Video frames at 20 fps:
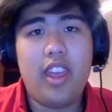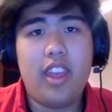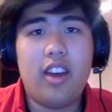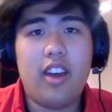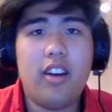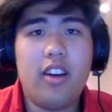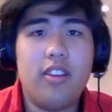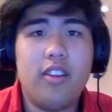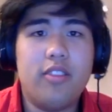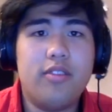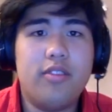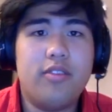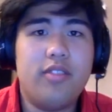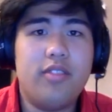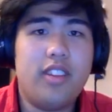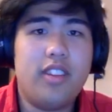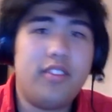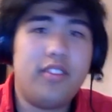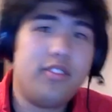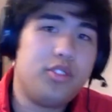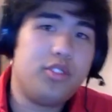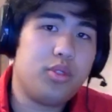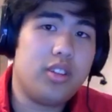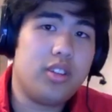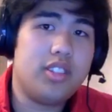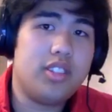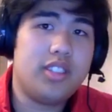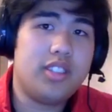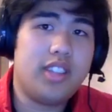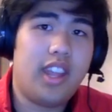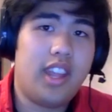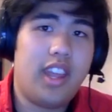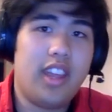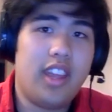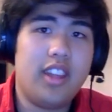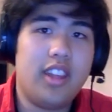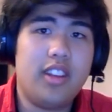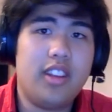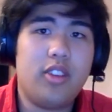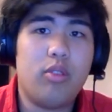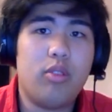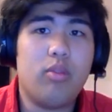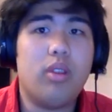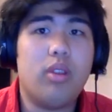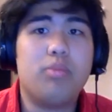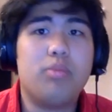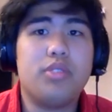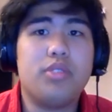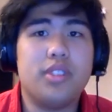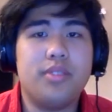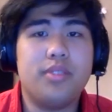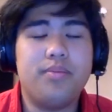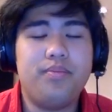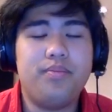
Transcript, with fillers: of trust and corruption.